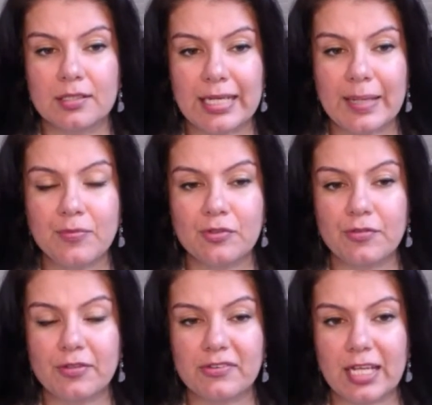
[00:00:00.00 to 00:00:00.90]
types
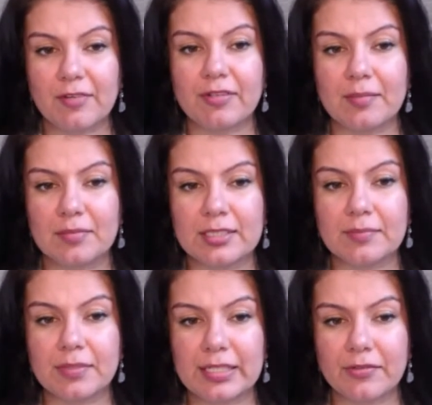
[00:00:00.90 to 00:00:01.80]
of
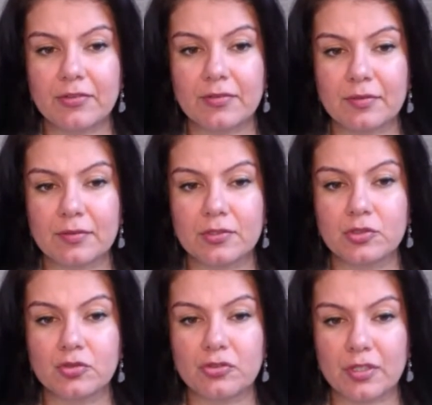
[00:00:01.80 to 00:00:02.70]
self-limiting beliefs
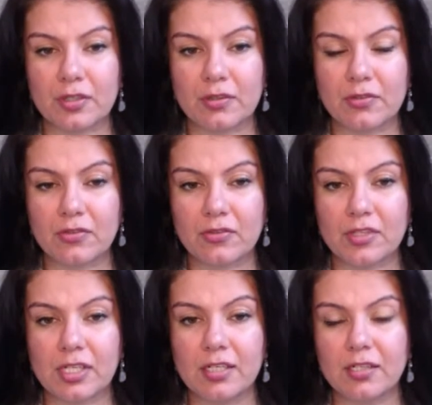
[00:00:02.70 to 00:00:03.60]
to
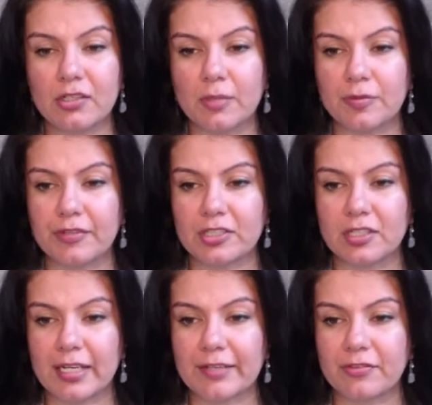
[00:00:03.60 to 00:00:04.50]
succeed in your
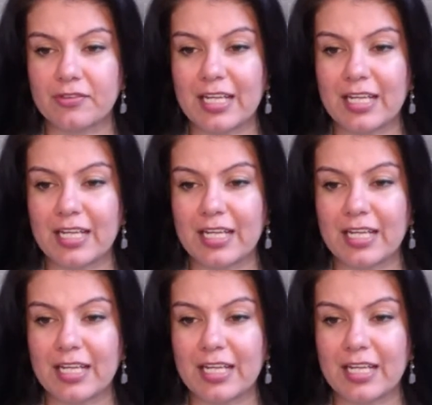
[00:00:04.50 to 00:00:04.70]
professional life?